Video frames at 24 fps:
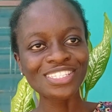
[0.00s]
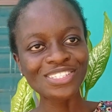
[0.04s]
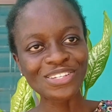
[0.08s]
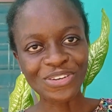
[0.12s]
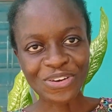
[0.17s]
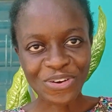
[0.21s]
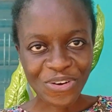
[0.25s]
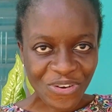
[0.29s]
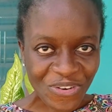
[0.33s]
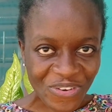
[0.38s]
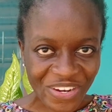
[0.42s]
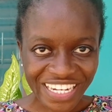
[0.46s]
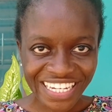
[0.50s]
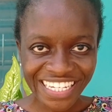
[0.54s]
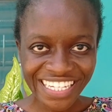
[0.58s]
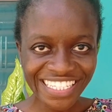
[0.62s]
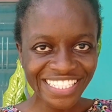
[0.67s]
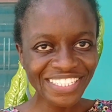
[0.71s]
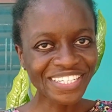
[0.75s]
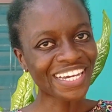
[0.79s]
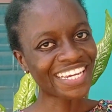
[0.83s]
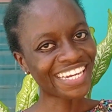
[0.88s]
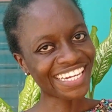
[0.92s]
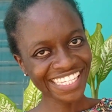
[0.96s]
glory.
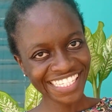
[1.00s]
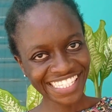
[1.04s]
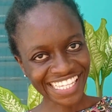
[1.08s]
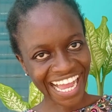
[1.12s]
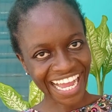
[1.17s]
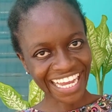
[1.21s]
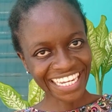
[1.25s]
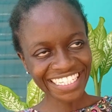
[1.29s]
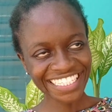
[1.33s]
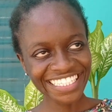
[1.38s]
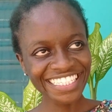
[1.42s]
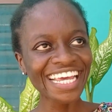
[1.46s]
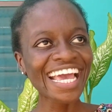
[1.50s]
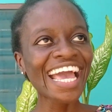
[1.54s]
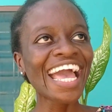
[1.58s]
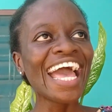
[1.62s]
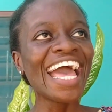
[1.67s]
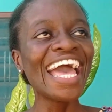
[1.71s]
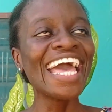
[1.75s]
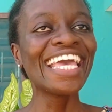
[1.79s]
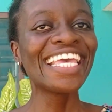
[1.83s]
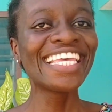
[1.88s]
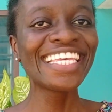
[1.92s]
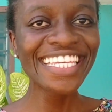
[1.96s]
You understand?
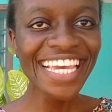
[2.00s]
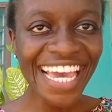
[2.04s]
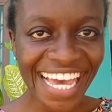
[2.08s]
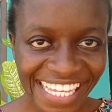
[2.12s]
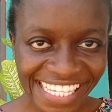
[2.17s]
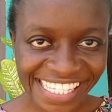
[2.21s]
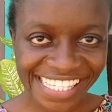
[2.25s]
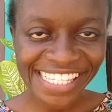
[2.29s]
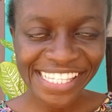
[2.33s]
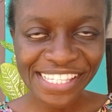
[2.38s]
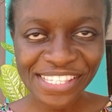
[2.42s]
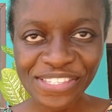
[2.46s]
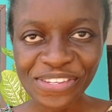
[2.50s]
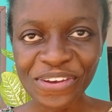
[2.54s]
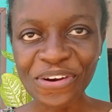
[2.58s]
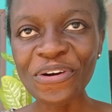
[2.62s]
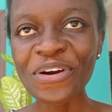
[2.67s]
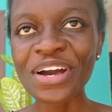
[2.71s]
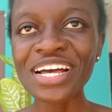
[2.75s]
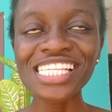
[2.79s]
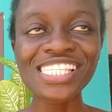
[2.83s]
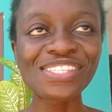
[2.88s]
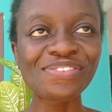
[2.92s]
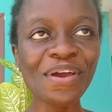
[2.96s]
Yes. So
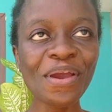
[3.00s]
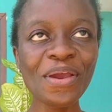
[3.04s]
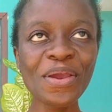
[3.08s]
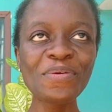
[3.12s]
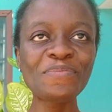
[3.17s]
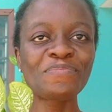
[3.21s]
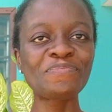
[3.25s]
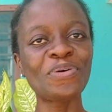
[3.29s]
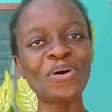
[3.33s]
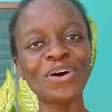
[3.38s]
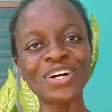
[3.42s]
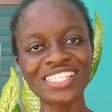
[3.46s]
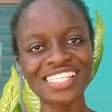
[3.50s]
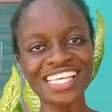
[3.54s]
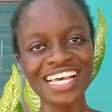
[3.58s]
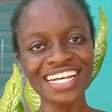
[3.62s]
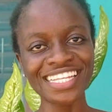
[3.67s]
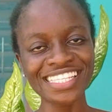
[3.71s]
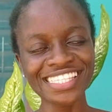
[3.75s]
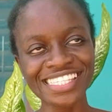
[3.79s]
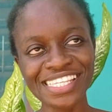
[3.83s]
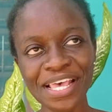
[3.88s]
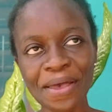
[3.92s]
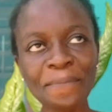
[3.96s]
it's very
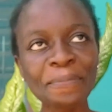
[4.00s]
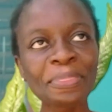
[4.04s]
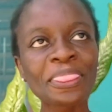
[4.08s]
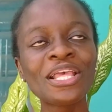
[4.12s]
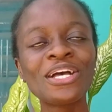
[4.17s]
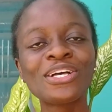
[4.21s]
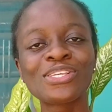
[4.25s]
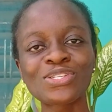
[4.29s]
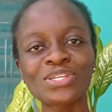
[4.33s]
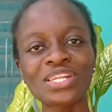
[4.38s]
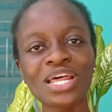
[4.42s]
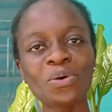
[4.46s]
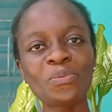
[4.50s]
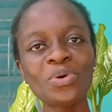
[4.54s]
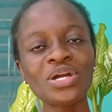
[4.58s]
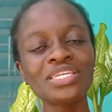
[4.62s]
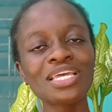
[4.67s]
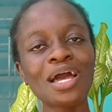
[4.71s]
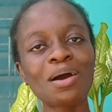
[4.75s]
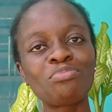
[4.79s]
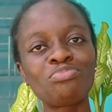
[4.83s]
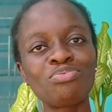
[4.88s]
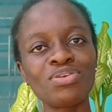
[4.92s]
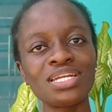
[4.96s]
important, so that when you're
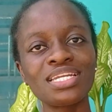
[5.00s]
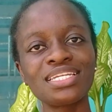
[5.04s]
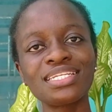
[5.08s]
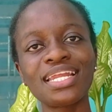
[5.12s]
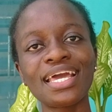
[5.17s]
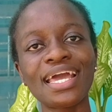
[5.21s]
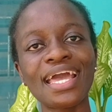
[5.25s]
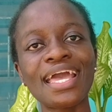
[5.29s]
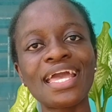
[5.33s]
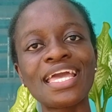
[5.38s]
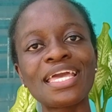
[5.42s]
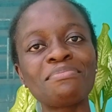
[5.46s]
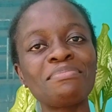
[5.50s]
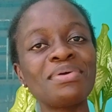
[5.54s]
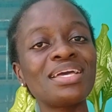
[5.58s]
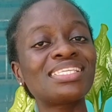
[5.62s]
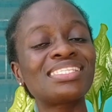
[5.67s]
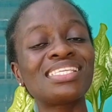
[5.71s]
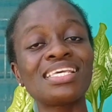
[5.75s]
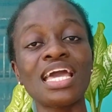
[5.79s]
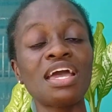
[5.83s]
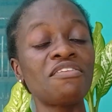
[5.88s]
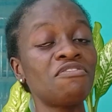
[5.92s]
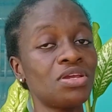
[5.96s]
braiding the hair, it makes
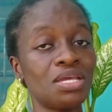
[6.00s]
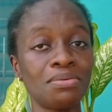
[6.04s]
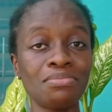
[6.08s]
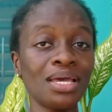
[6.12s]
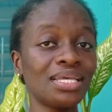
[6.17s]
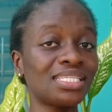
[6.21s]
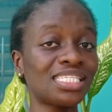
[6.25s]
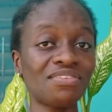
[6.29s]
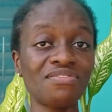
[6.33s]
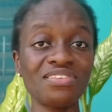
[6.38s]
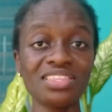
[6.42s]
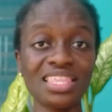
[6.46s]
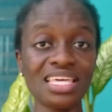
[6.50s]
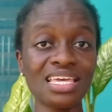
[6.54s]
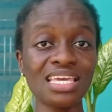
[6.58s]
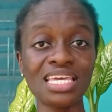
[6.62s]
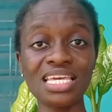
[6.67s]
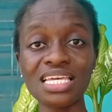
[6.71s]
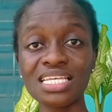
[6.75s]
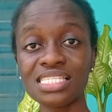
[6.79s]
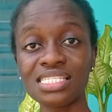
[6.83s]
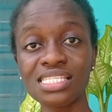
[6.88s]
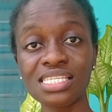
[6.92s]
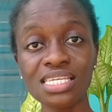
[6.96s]
everything
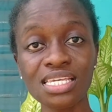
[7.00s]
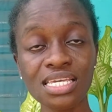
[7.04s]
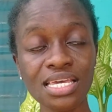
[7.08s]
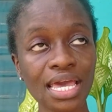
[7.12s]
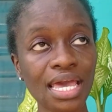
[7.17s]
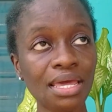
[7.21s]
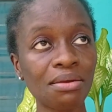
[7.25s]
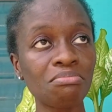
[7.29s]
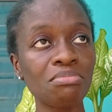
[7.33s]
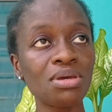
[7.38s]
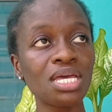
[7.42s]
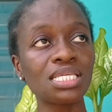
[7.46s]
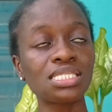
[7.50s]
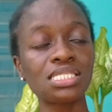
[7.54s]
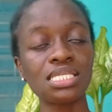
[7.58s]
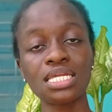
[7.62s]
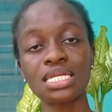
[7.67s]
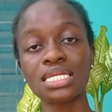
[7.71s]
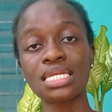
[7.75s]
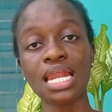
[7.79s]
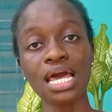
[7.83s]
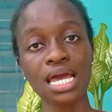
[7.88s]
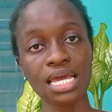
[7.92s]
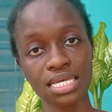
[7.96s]
easy and makes it
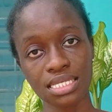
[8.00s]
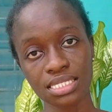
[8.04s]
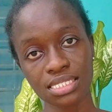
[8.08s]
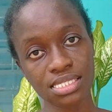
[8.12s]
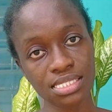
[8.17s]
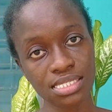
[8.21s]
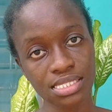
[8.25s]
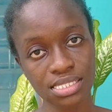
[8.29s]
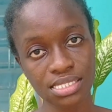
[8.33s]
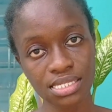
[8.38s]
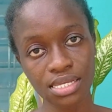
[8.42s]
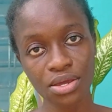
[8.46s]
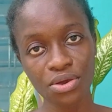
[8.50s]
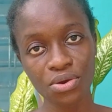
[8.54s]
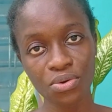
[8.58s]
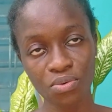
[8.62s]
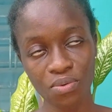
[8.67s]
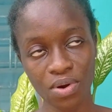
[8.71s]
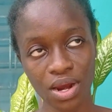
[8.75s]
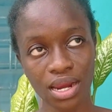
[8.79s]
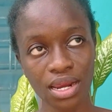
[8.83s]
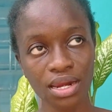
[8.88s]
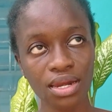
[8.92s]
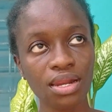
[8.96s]
nice,
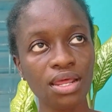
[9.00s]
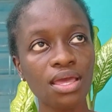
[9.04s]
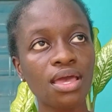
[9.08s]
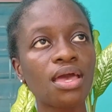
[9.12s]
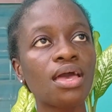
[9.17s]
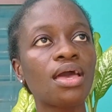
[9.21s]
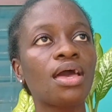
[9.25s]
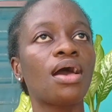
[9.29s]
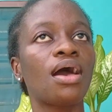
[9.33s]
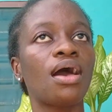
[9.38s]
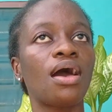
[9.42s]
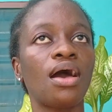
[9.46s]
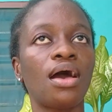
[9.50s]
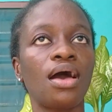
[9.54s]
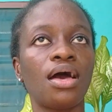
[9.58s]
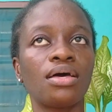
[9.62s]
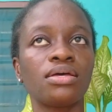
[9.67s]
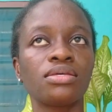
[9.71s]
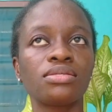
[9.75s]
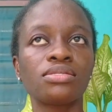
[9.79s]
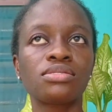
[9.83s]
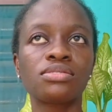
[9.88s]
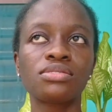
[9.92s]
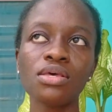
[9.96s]
right?
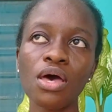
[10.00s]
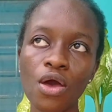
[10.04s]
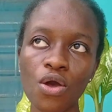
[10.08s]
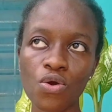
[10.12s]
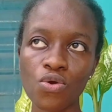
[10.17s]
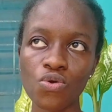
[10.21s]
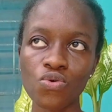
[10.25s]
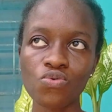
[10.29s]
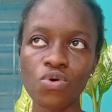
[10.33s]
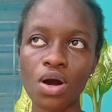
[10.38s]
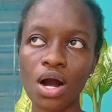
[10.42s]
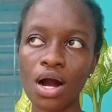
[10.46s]
So